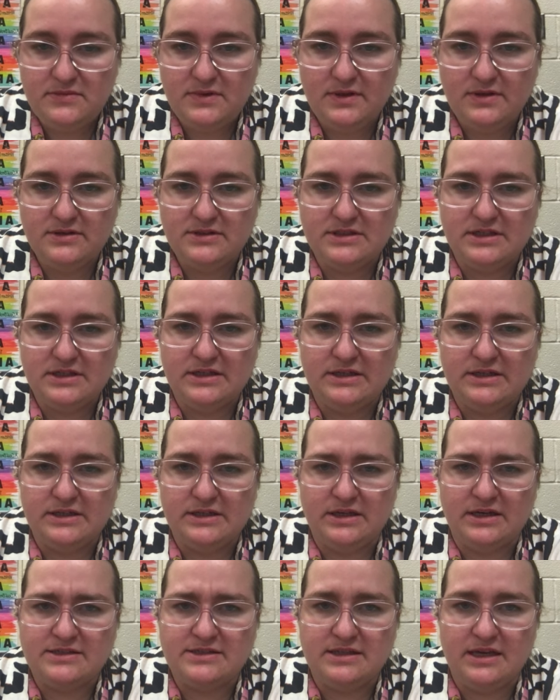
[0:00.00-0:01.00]
So it
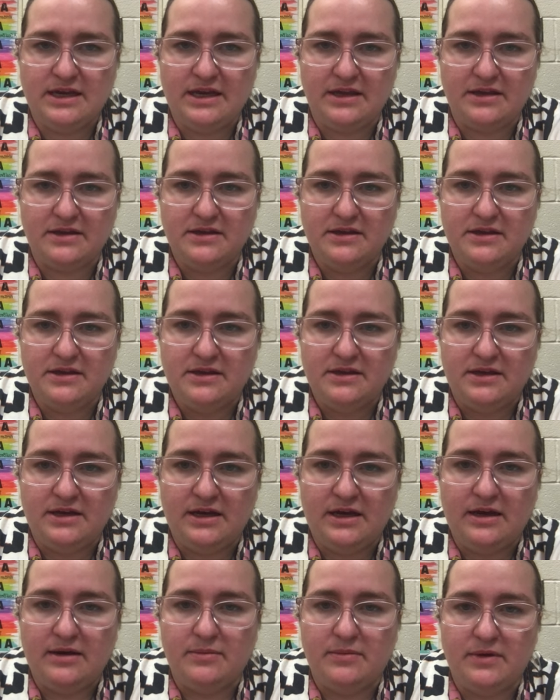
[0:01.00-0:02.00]
looks like
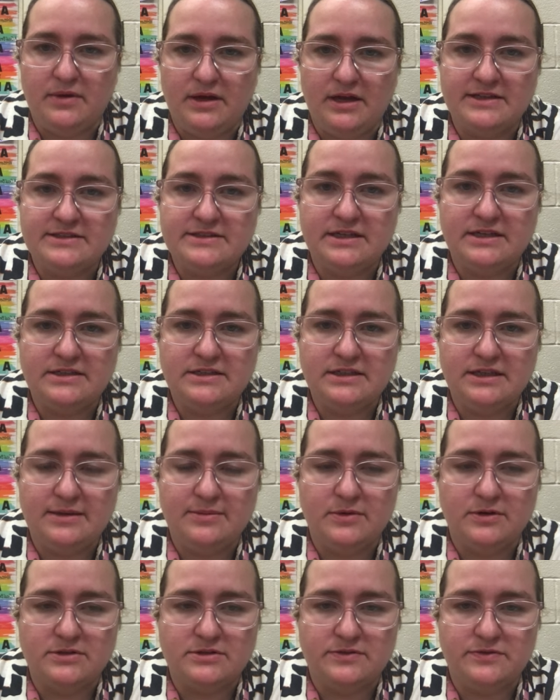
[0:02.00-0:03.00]

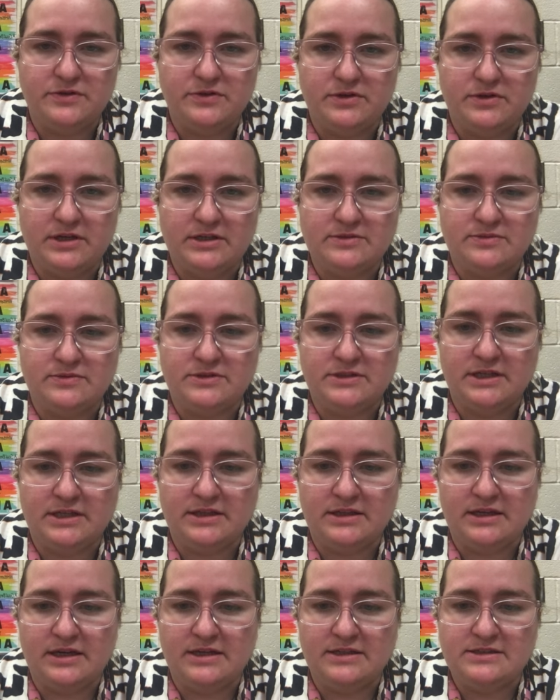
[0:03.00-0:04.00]
SAT, most of you guys will
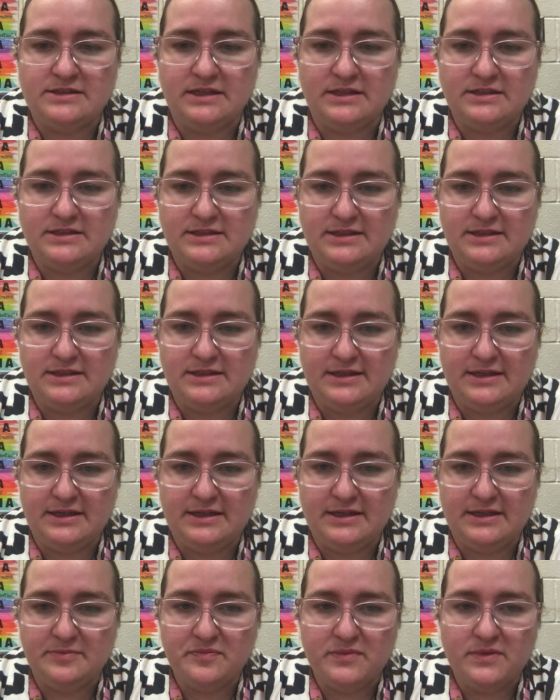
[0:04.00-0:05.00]
take the SAT,
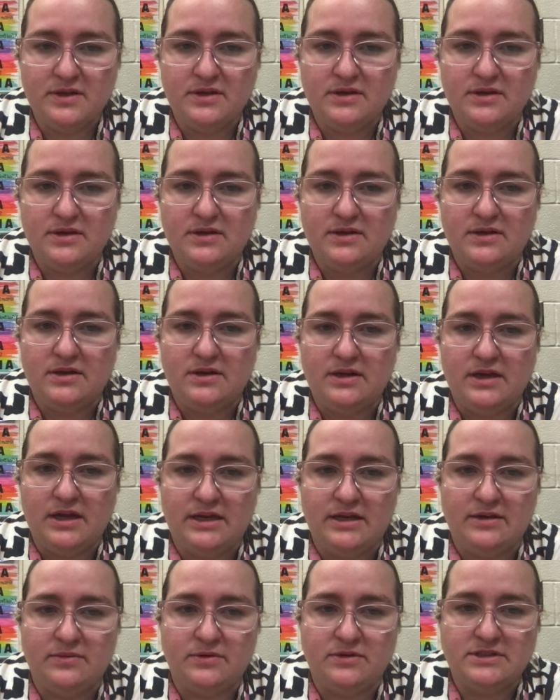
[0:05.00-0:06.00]
and it
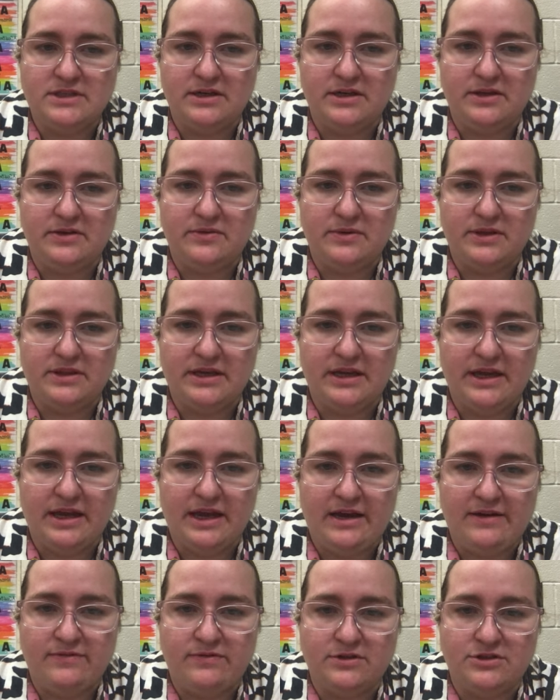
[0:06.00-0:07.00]
will tell you what they
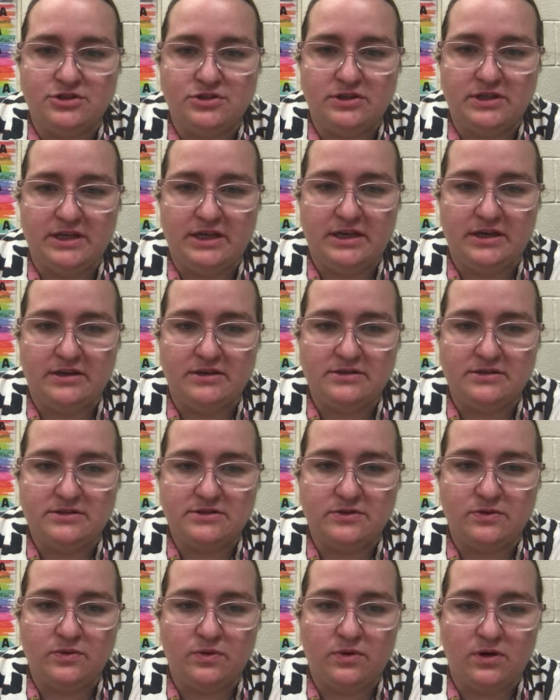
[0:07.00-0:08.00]
averagely
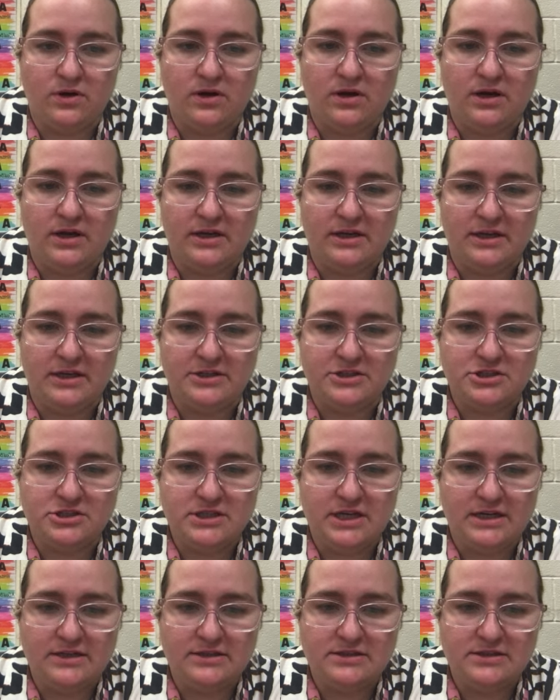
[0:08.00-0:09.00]
score on each
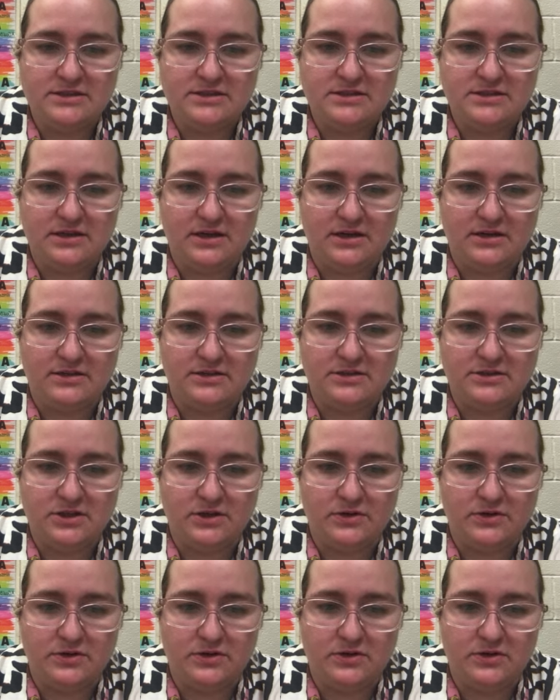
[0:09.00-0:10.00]
test on
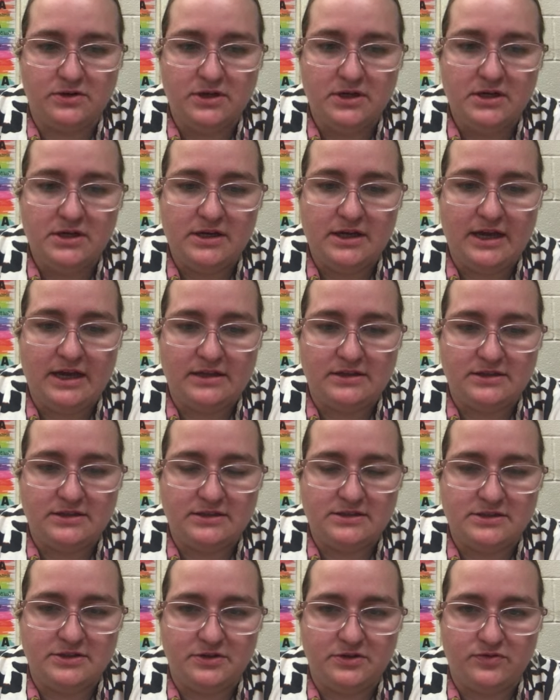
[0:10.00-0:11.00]
total at
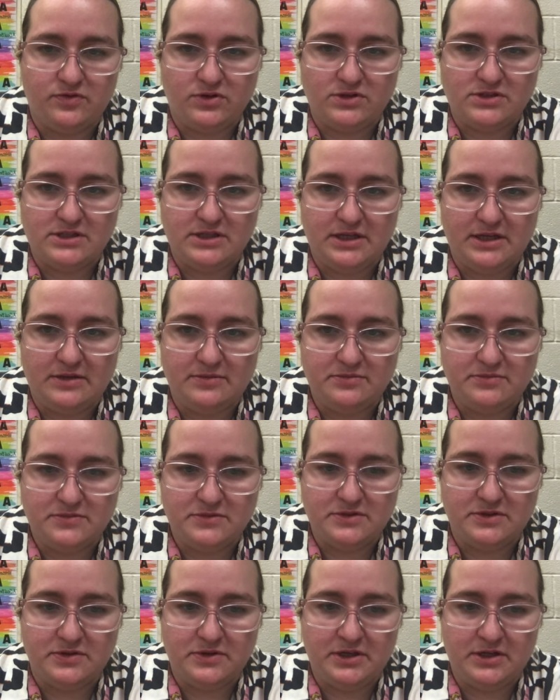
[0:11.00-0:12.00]
this university.
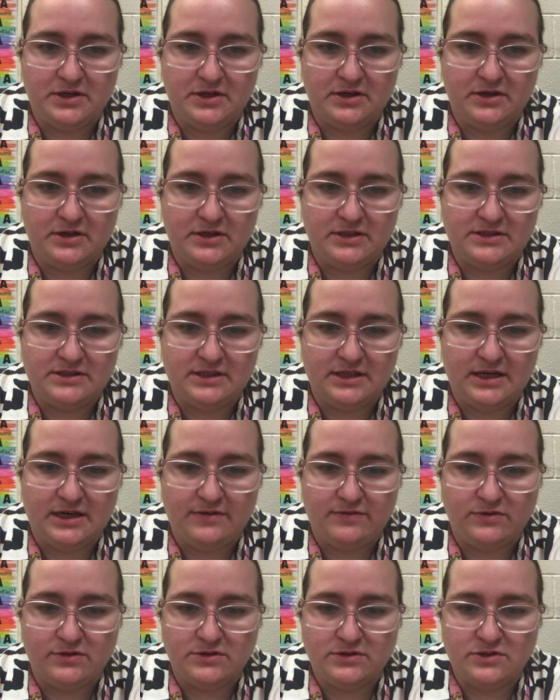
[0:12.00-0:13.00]
So here is the
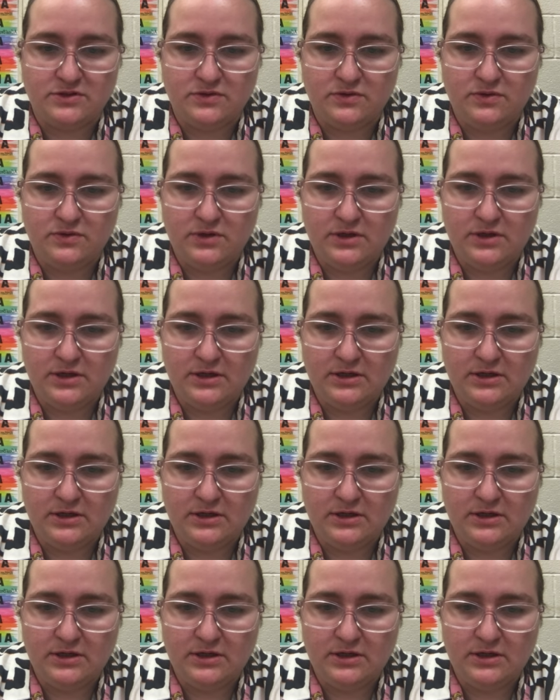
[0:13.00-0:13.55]
average score.